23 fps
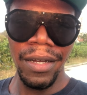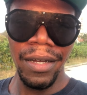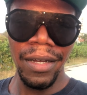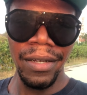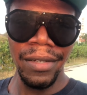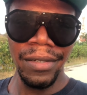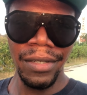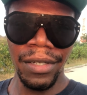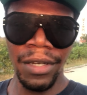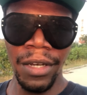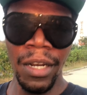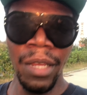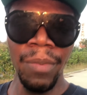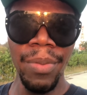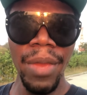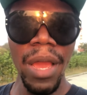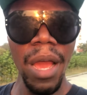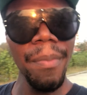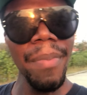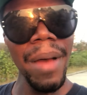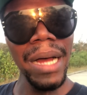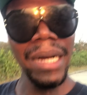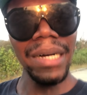It's going to be
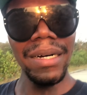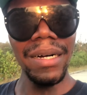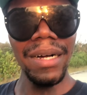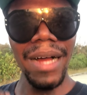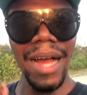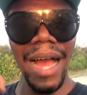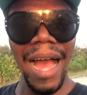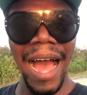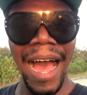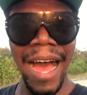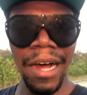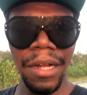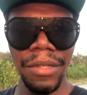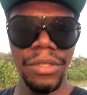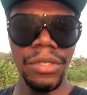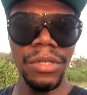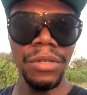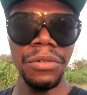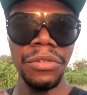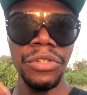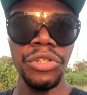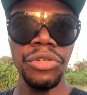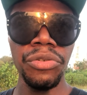about how
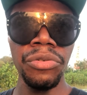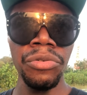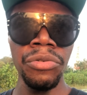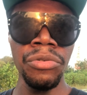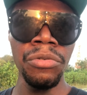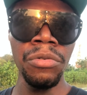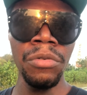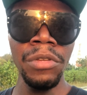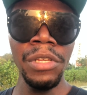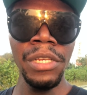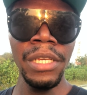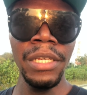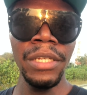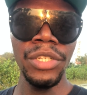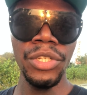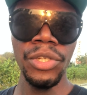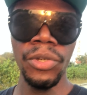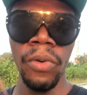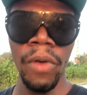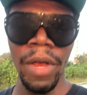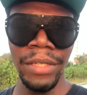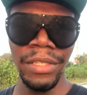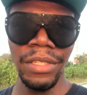to truly
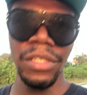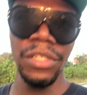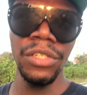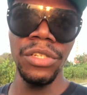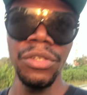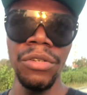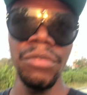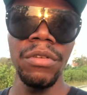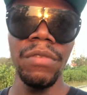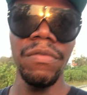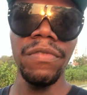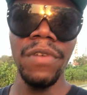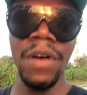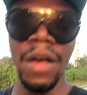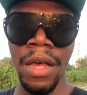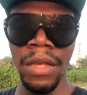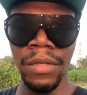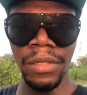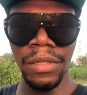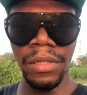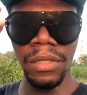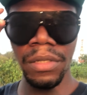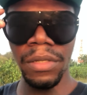trust the
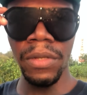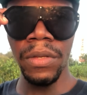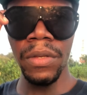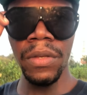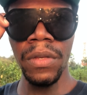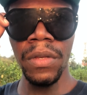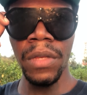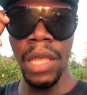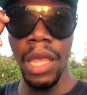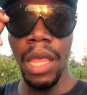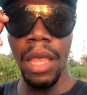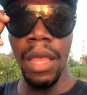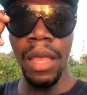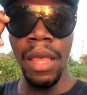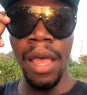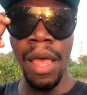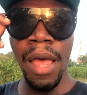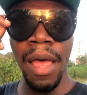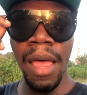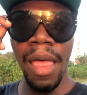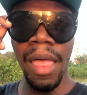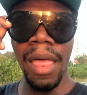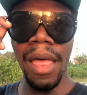universe
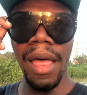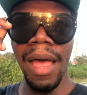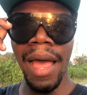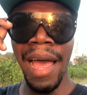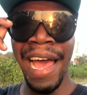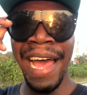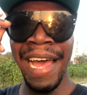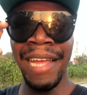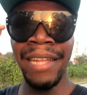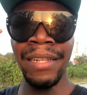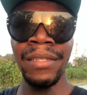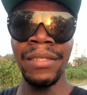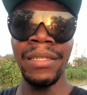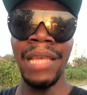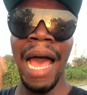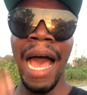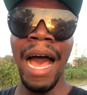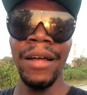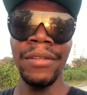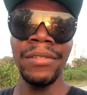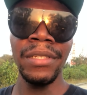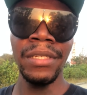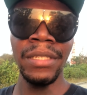and
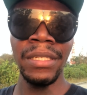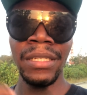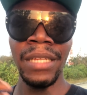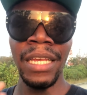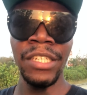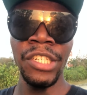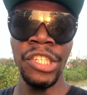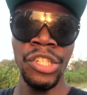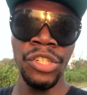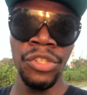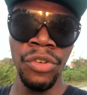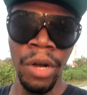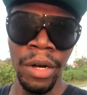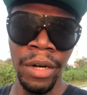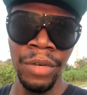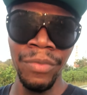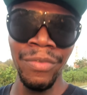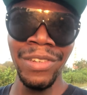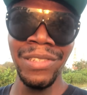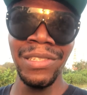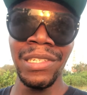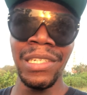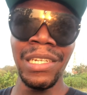how to stay strong and
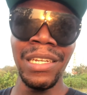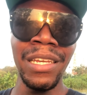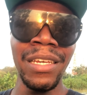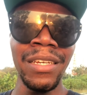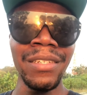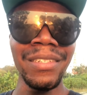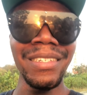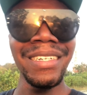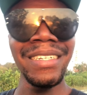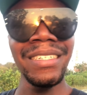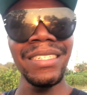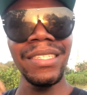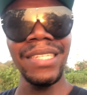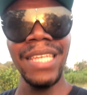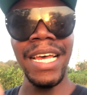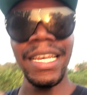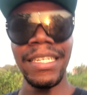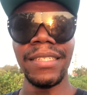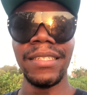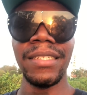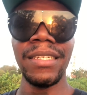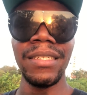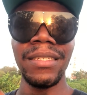resilient in
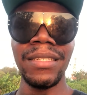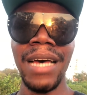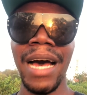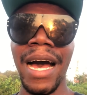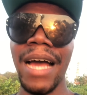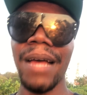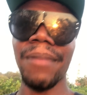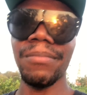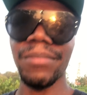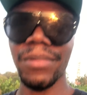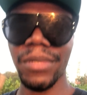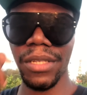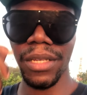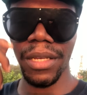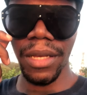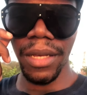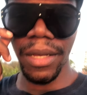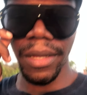testing times.